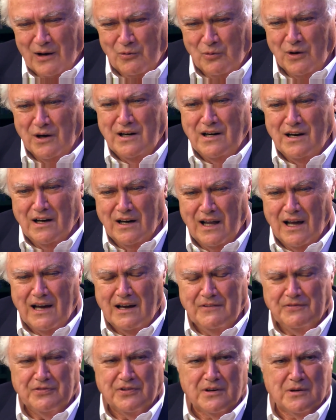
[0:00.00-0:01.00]
What are you
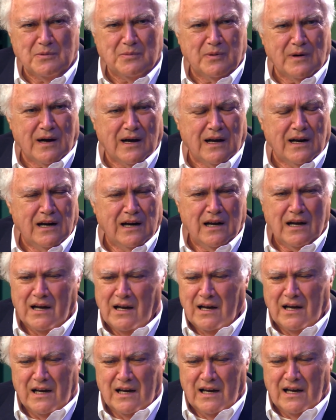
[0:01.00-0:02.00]
laughing about?
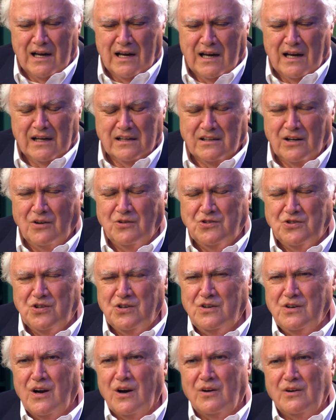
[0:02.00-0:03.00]
Don't
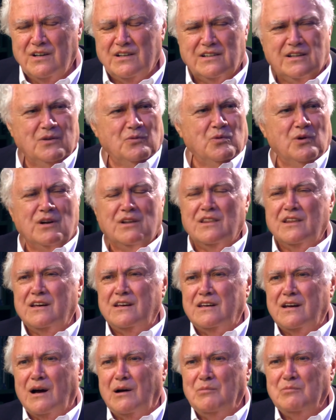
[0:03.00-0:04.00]
you know? He said, we're the
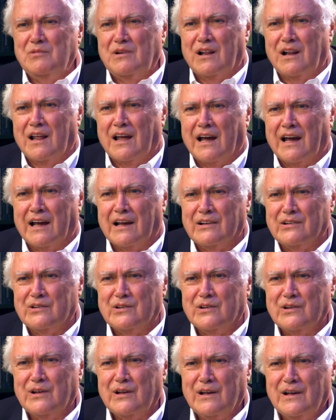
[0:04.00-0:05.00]
dumb
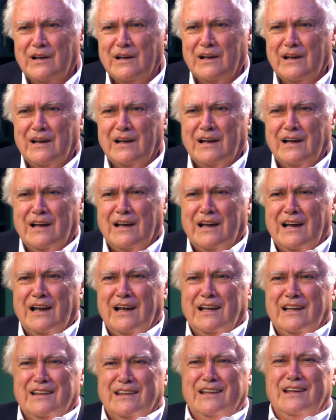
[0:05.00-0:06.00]
class.
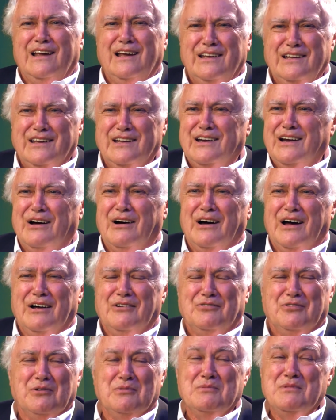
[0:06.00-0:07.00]
You know,
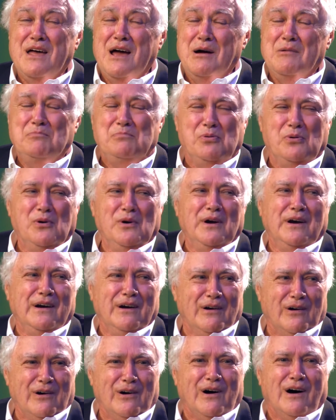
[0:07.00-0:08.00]
and from that
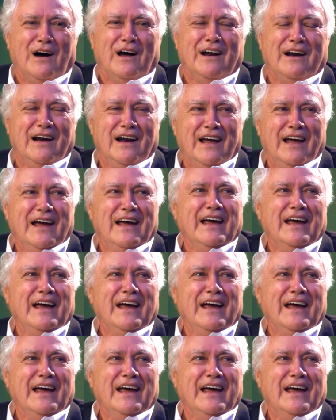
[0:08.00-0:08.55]
point on,